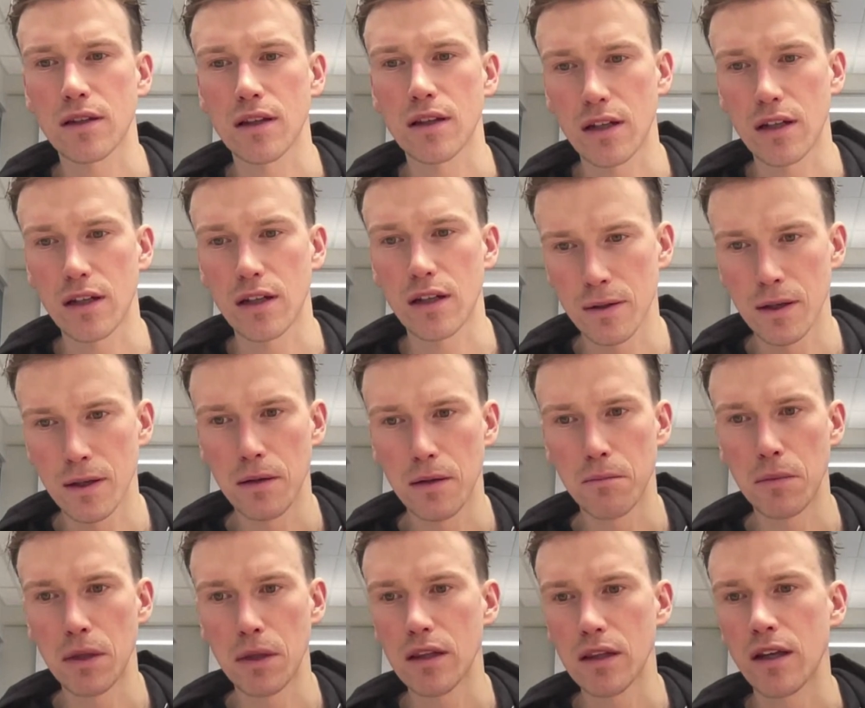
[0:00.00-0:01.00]
like
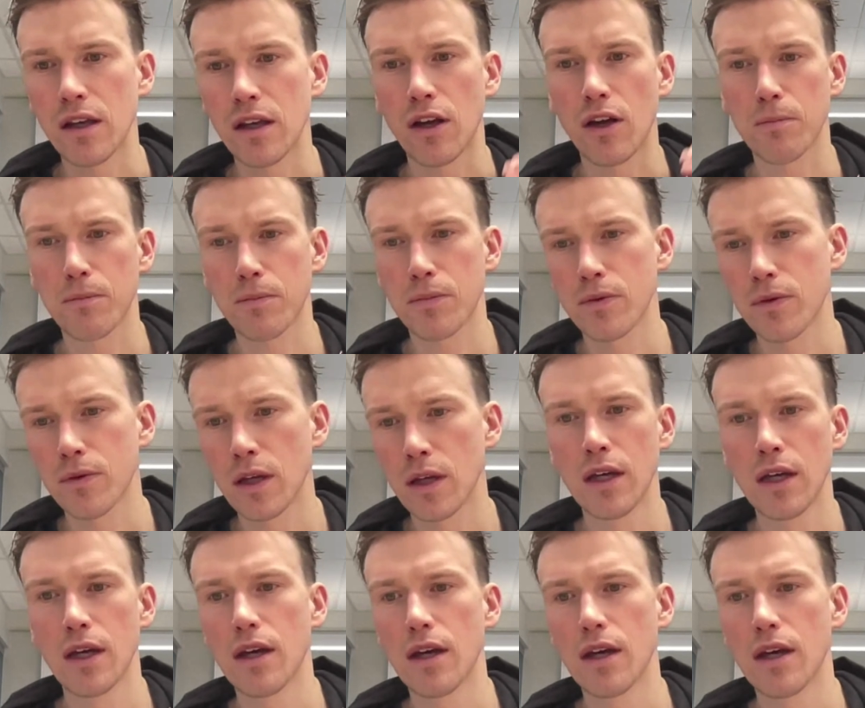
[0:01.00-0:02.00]
building up
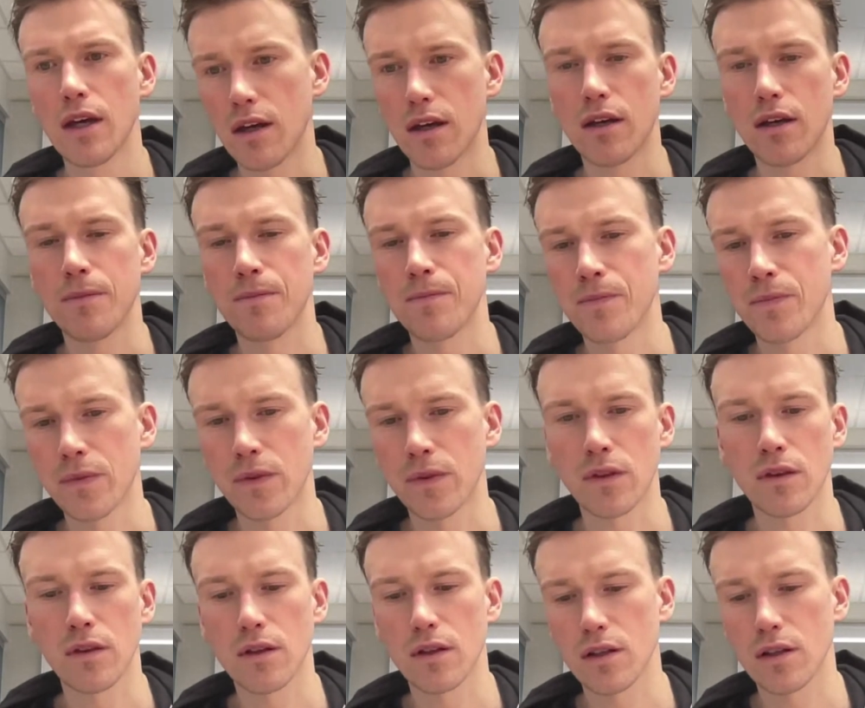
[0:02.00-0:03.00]
um,